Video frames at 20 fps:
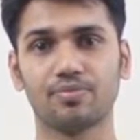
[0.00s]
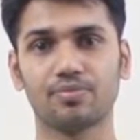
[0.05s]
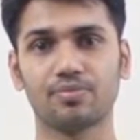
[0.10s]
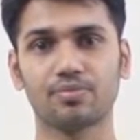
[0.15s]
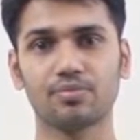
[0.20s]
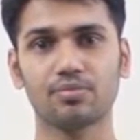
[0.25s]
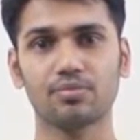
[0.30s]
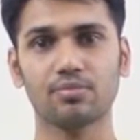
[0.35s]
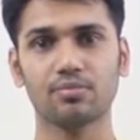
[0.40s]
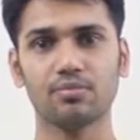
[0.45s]

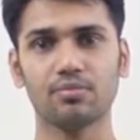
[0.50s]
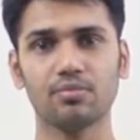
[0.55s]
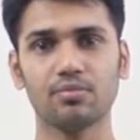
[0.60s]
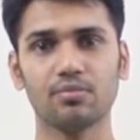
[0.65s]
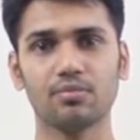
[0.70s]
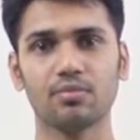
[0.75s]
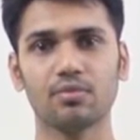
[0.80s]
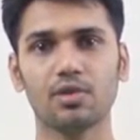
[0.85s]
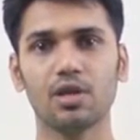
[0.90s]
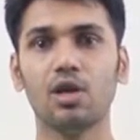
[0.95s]
When
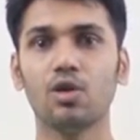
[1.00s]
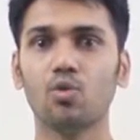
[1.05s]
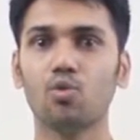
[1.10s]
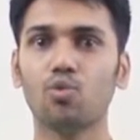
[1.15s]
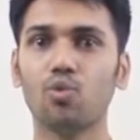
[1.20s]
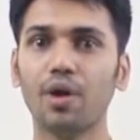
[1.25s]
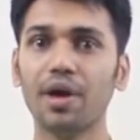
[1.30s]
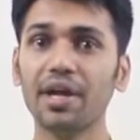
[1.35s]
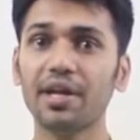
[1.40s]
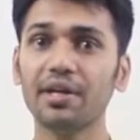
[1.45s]
did
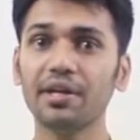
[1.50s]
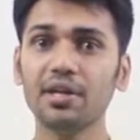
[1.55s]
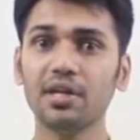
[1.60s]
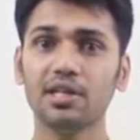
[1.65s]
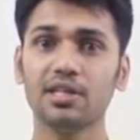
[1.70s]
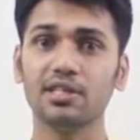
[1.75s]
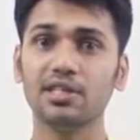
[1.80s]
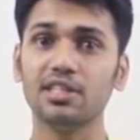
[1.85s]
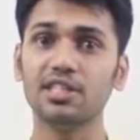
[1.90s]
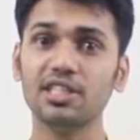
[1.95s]
you
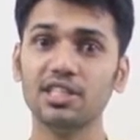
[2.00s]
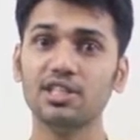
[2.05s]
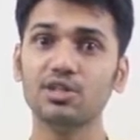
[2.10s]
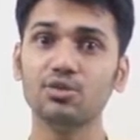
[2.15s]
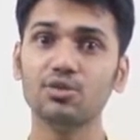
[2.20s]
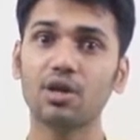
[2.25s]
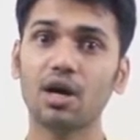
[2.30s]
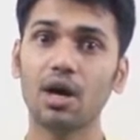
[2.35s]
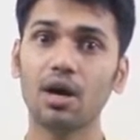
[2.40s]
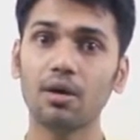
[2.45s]
come?
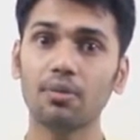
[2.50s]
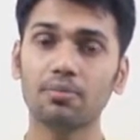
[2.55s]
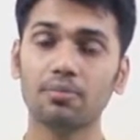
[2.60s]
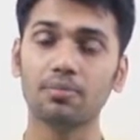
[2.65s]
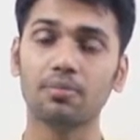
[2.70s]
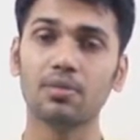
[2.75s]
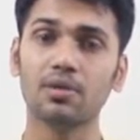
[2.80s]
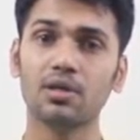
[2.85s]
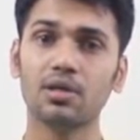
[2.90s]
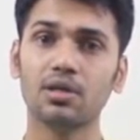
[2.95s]

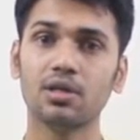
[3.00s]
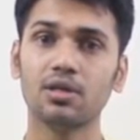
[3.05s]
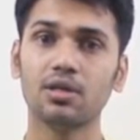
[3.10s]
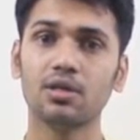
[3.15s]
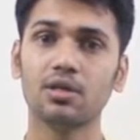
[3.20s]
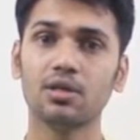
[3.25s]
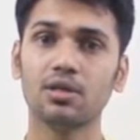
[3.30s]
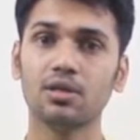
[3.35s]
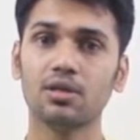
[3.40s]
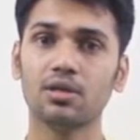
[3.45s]
It
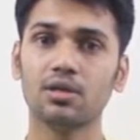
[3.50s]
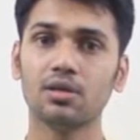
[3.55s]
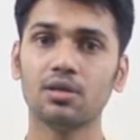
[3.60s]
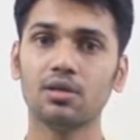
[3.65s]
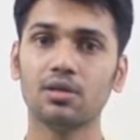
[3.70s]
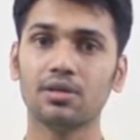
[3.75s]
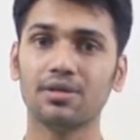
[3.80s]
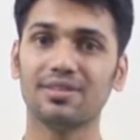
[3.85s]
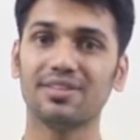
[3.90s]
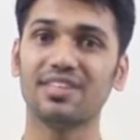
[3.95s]
is
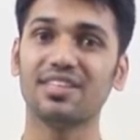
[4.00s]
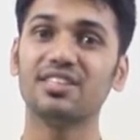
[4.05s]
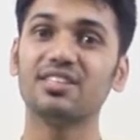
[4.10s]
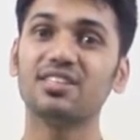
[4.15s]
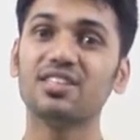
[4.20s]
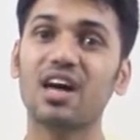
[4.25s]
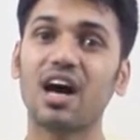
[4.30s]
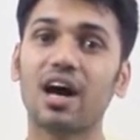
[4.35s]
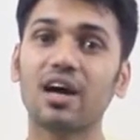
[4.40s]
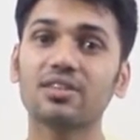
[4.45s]
asking about the
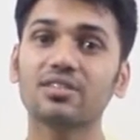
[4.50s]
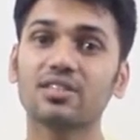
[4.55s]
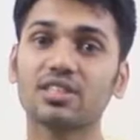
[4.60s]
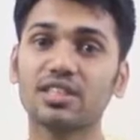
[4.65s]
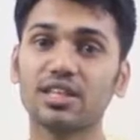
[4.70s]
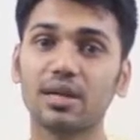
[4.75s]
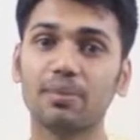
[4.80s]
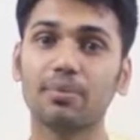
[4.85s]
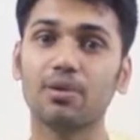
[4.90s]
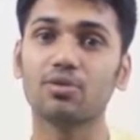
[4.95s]
time
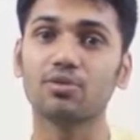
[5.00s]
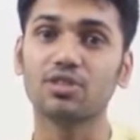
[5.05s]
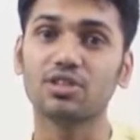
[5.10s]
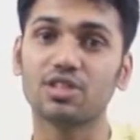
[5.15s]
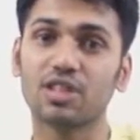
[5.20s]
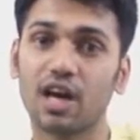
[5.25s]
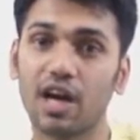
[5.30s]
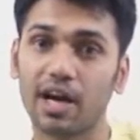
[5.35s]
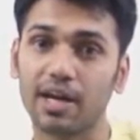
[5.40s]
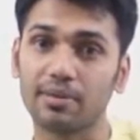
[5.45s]
the
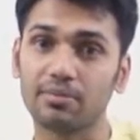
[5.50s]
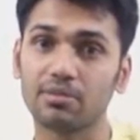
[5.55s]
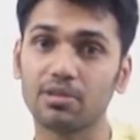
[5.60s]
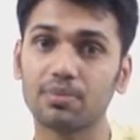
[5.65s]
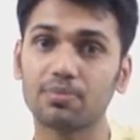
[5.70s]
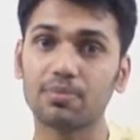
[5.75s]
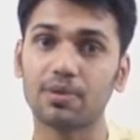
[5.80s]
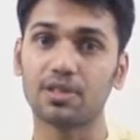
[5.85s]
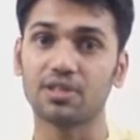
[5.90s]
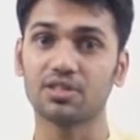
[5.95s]
person
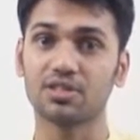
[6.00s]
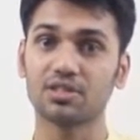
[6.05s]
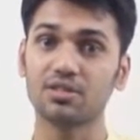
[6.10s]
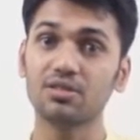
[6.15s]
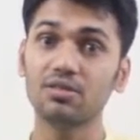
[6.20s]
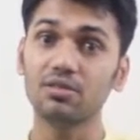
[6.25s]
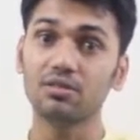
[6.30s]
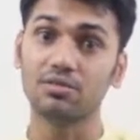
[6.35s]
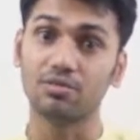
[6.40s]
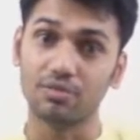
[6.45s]
reached at
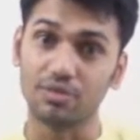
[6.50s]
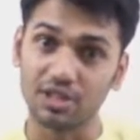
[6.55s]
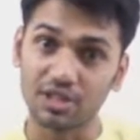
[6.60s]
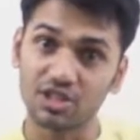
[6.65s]
home.